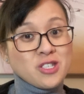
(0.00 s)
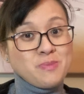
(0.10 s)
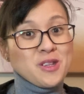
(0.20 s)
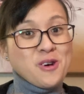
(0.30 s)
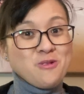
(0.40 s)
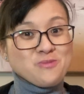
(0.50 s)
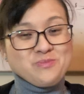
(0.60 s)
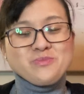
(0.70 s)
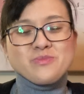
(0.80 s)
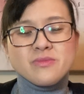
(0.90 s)
below,
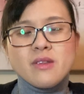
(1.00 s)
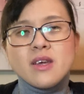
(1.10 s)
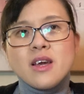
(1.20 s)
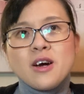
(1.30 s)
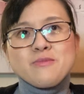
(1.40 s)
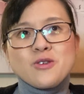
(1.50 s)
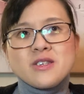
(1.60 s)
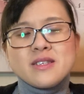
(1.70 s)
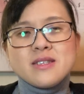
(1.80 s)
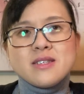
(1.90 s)

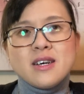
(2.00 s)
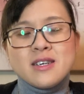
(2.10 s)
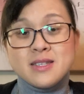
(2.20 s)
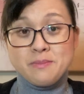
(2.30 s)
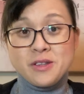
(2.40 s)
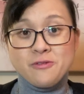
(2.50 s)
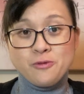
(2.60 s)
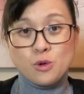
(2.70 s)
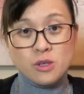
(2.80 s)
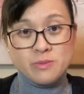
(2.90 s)
or submit a
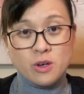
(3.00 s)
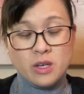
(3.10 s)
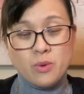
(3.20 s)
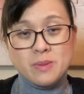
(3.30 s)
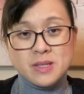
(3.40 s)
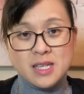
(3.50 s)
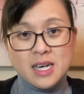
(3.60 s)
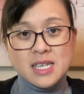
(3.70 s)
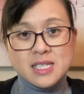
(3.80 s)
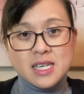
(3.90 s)
form on our
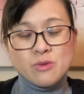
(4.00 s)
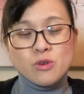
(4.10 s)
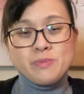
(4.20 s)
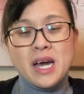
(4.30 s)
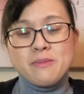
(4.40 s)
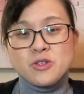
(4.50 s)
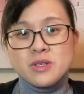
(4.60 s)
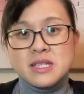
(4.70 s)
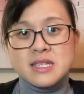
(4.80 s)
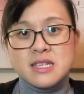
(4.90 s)
website, and we'll be happy to
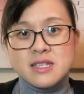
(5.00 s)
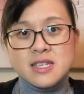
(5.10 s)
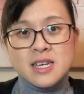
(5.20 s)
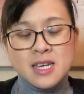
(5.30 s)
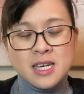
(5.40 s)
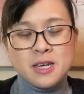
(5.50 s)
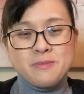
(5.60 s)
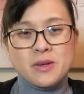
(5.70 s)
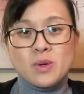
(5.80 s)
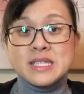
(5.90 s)
assist.
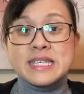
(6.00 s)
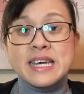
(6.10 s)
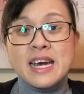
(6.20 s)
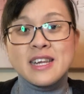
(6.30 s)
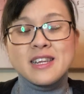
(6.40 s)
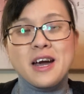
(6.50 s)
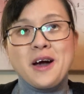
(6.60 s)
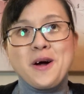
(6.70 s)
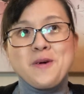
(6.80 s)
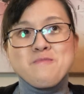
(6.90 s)
But once again,
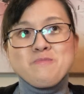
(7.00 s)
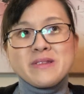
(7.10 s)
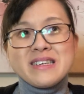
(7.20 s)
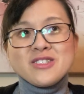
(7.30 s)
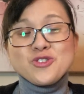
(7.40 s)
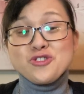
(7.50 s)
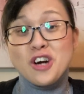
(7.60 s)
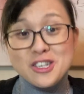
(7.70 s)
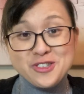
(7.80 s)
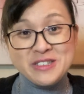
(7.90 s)
please do
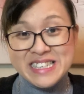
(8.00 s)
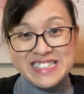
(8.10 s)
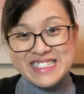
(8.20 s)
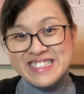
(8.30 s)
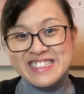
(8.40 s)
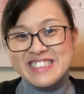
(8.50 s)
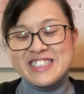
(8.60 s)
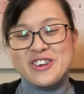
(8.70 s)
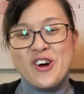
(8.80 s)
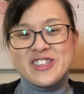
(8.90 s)
not treat
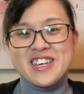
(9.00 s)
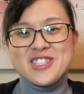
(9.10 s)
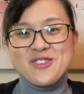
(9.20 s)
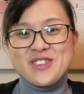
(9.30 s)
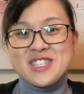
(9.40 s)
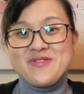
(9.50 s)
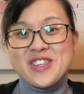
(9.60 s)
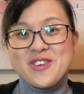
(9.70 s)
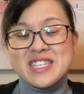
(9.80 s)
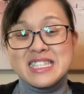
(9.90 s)
the contents of this
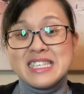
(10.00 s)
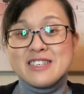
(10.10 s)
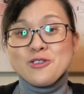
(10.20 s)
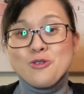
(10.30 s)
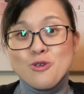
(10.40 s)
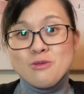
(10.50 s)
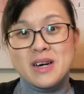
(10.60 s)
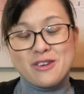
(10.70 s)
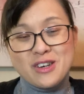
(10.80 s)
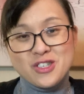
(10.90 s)
video as legal or
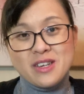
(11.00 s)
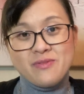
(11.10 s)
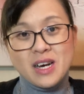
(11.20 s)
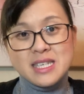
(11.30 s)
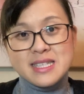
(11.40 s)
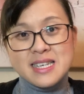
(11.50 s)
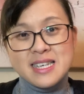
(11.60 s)
migration advice,